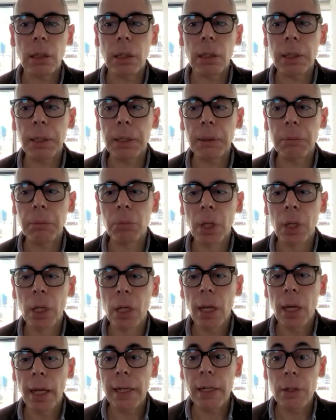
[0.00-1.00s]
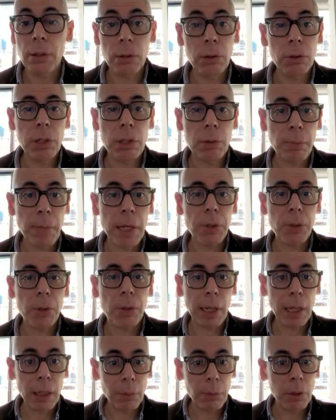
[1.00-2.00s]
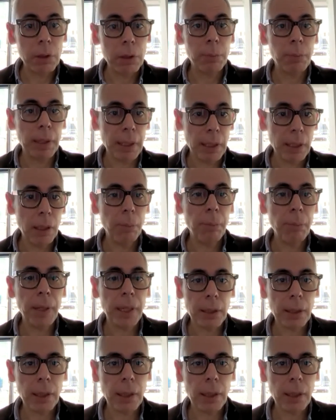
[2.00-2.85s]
And it's not just major labels, but independent